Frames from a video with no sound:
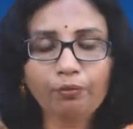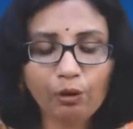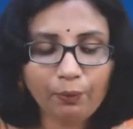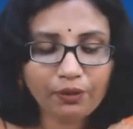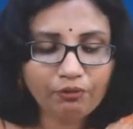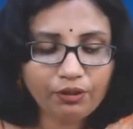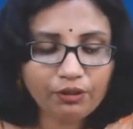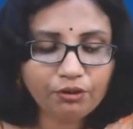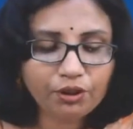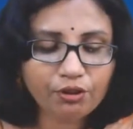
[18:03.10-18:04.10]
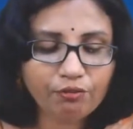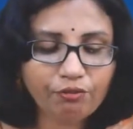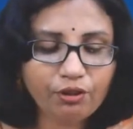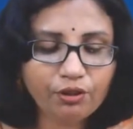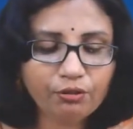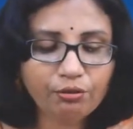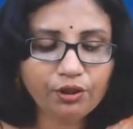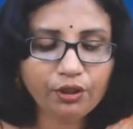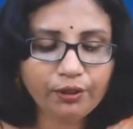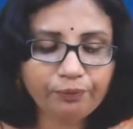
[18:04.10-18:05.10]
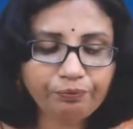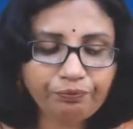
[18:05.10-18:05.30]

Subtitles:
proper devolution of work to the